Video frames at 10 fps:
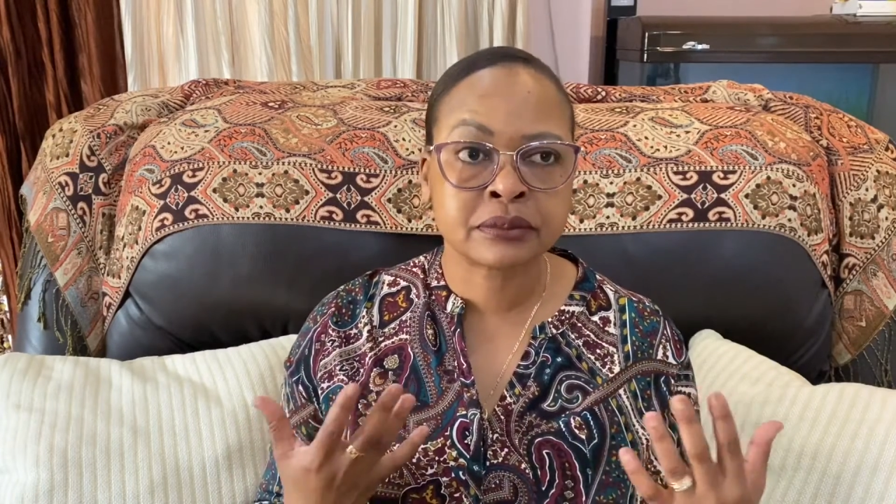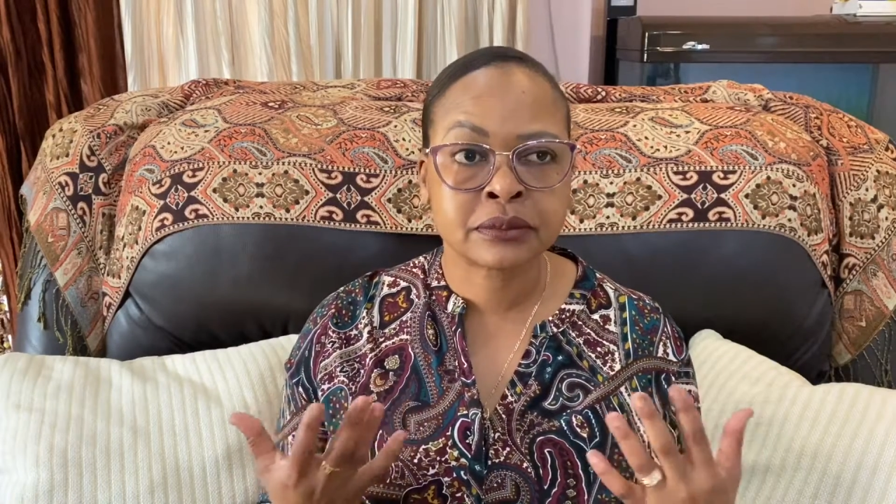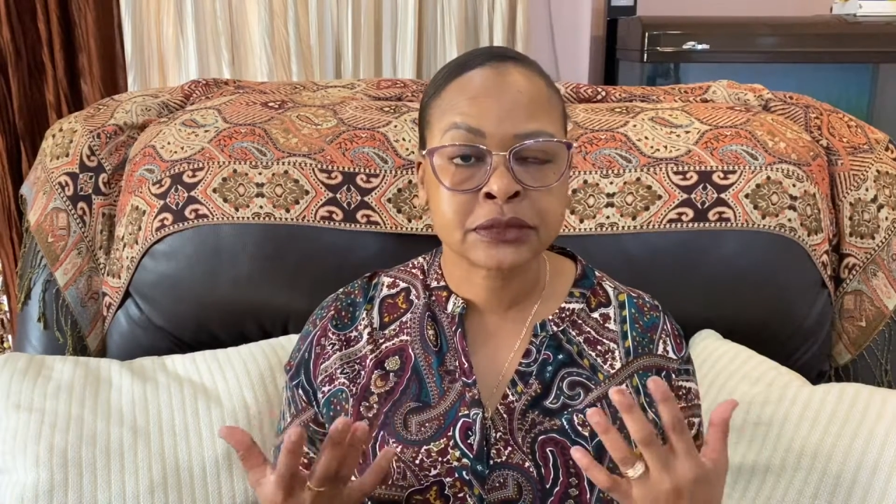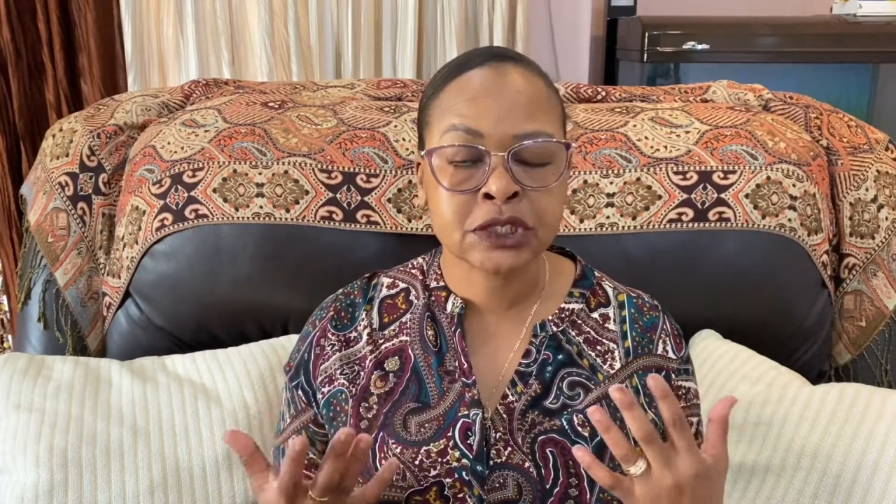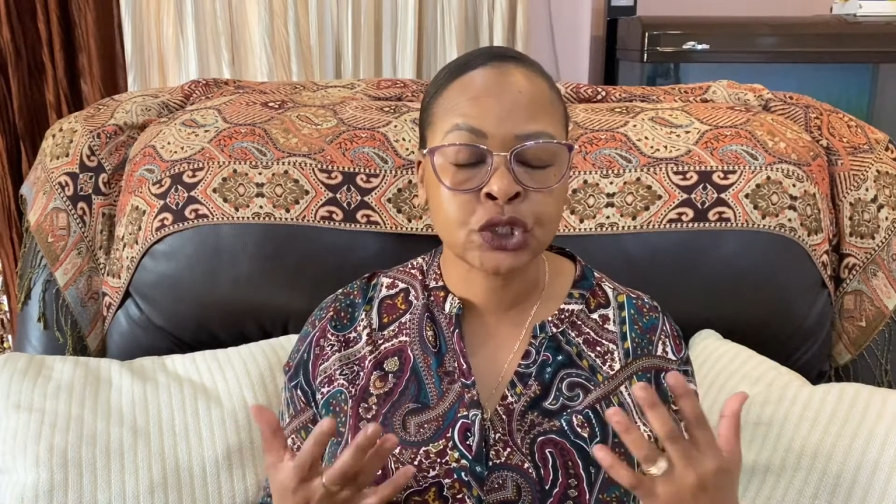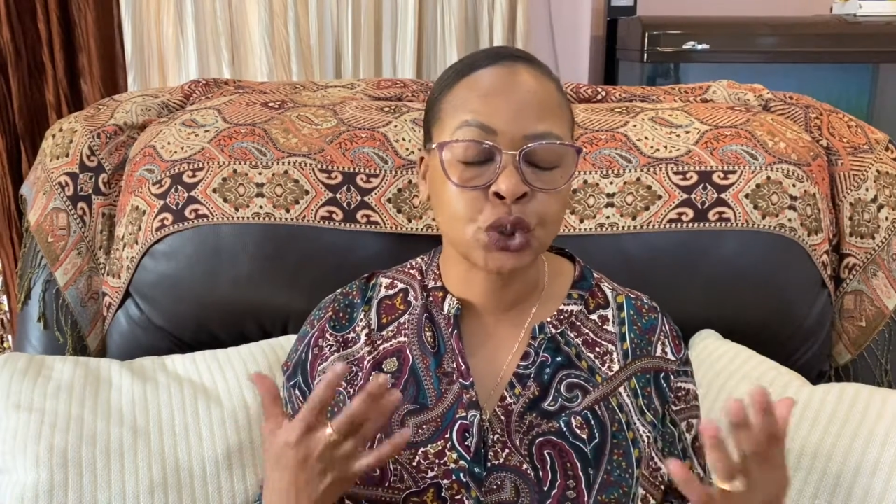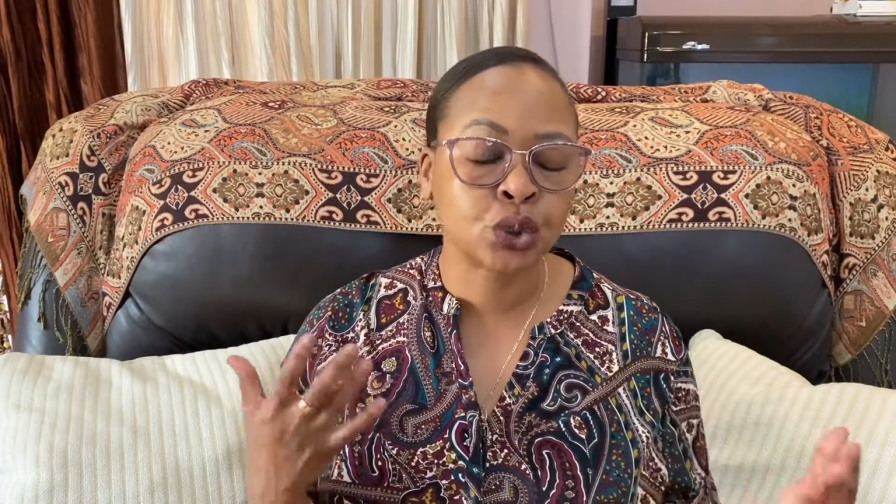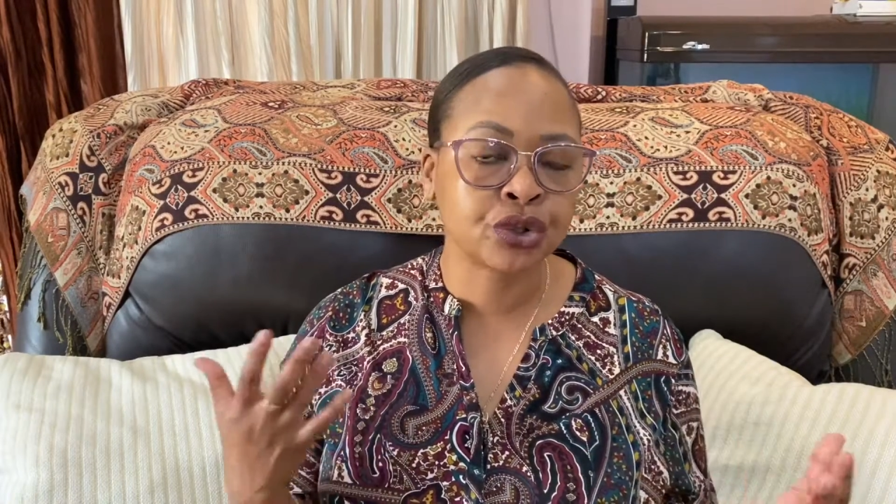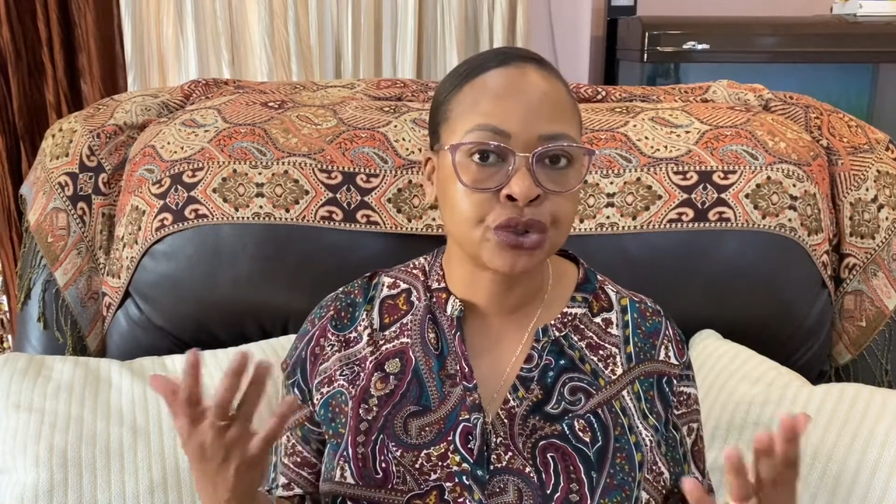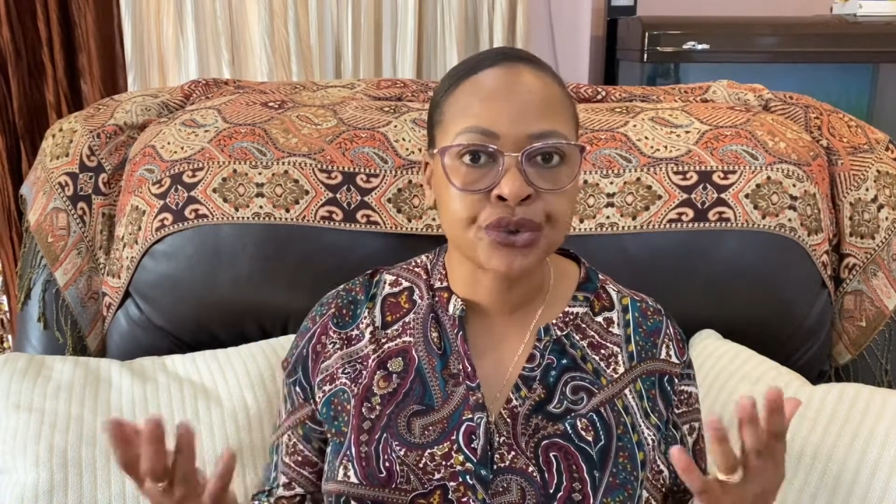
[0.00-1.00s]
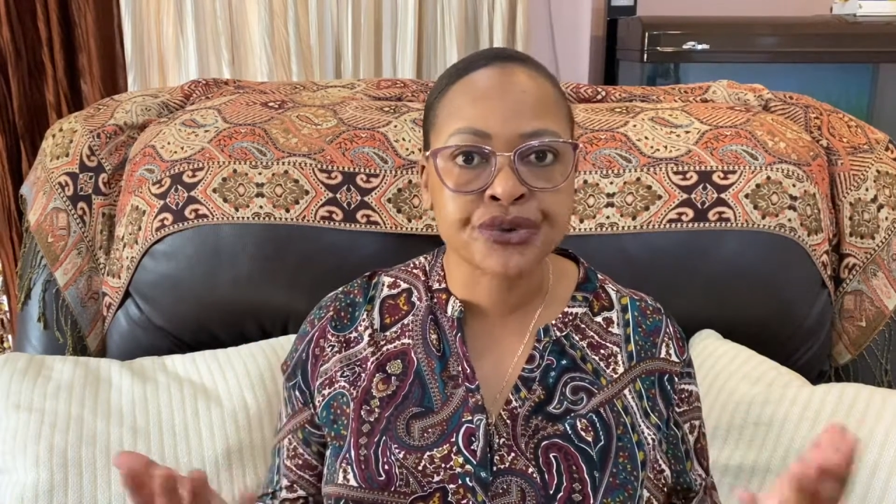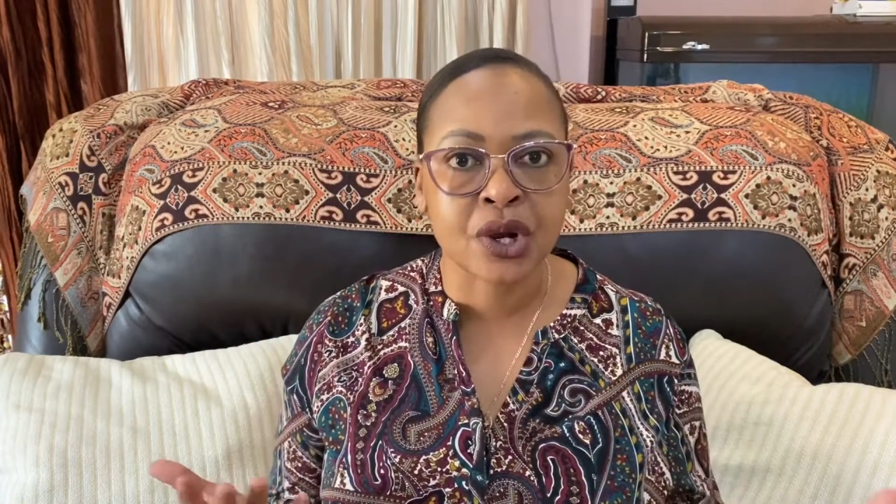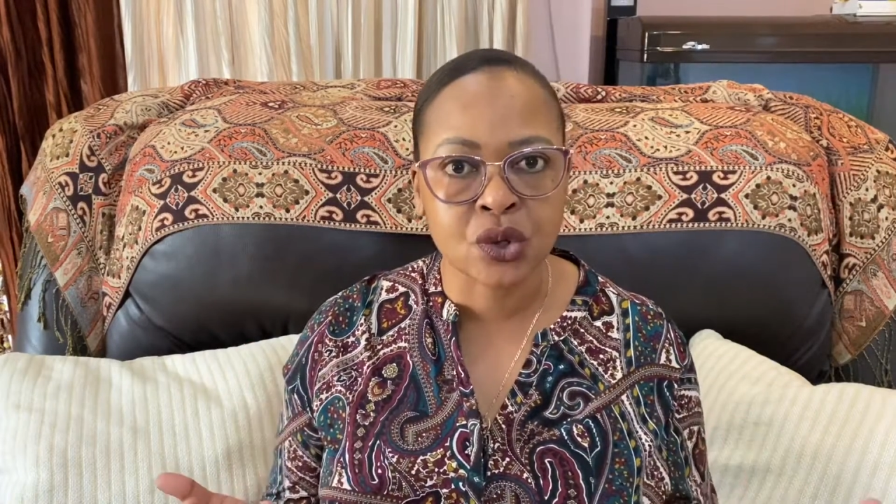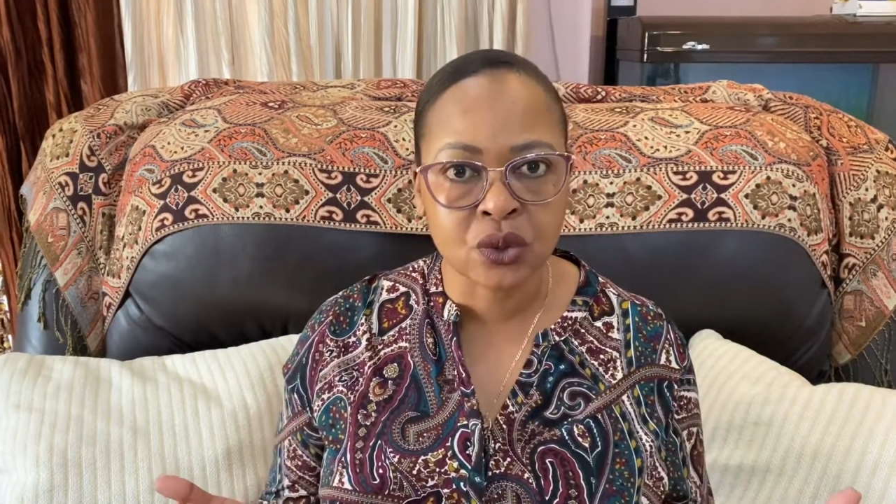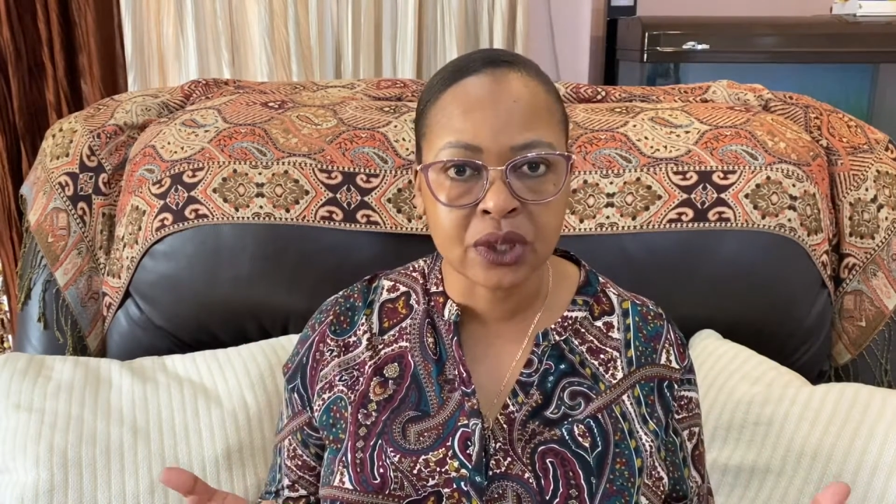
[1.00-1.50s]
your, your
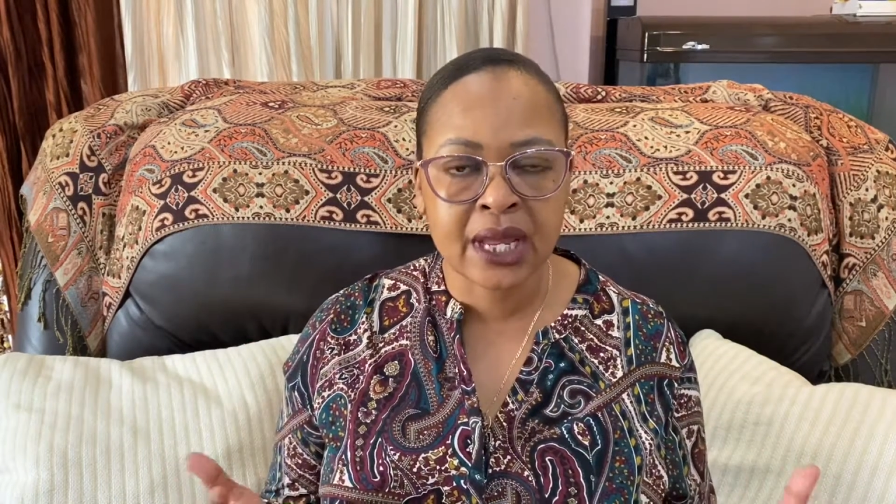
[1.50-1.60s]
role